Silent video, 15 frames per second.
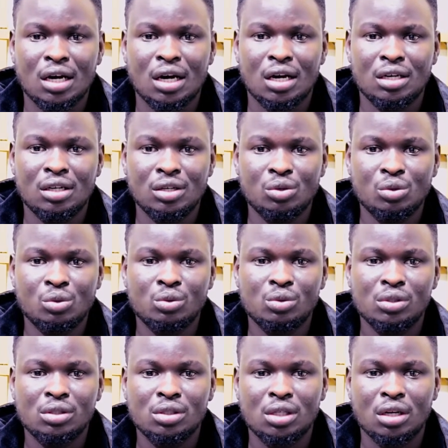a new
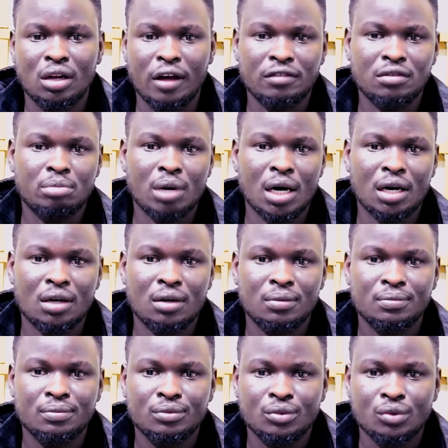left back
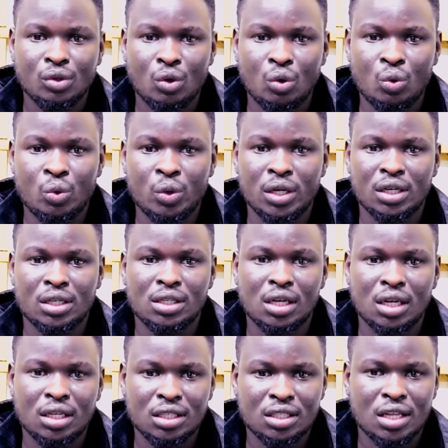who will
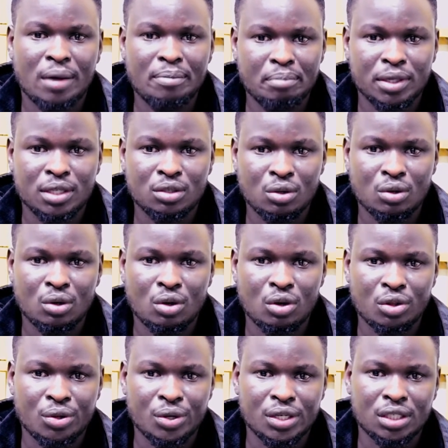uh, stamp his
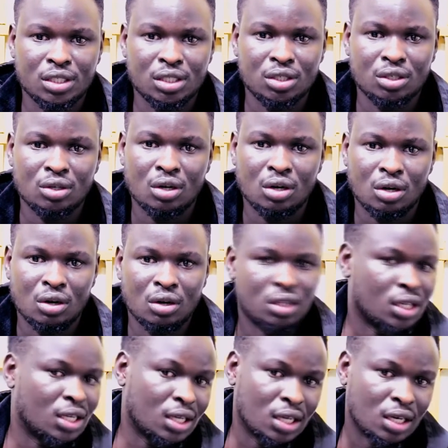authority
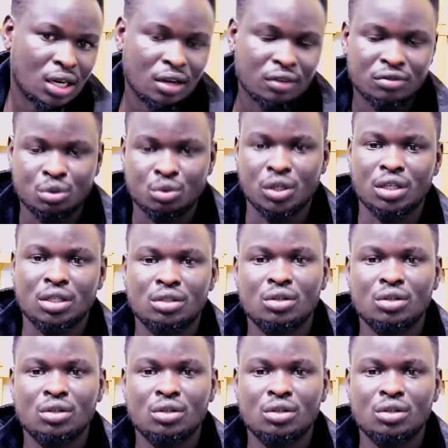on the left wing.